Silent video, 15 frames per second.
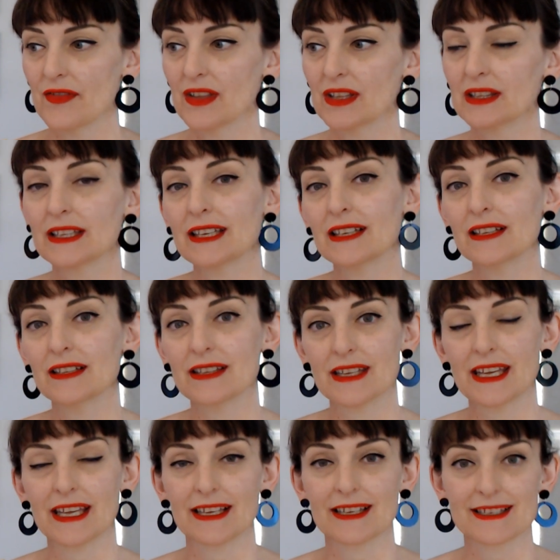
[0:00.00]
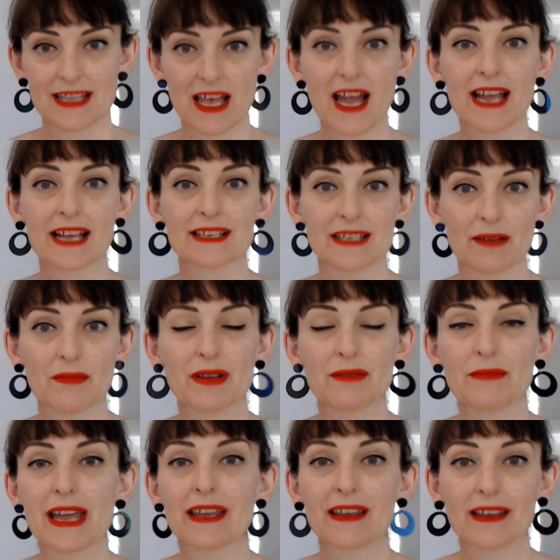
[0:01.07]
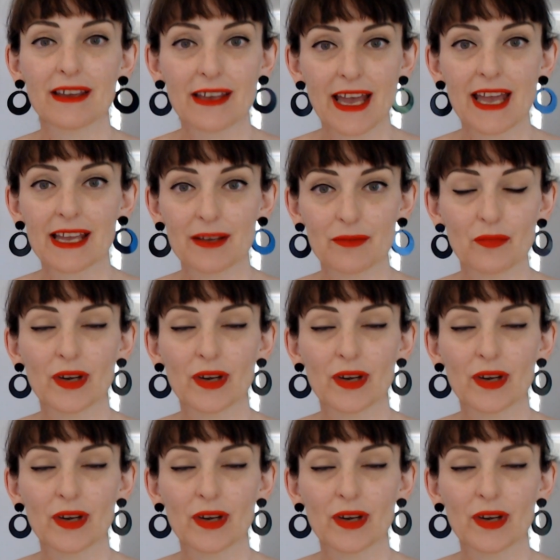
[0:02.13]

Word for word: the little things, like someone making a cake and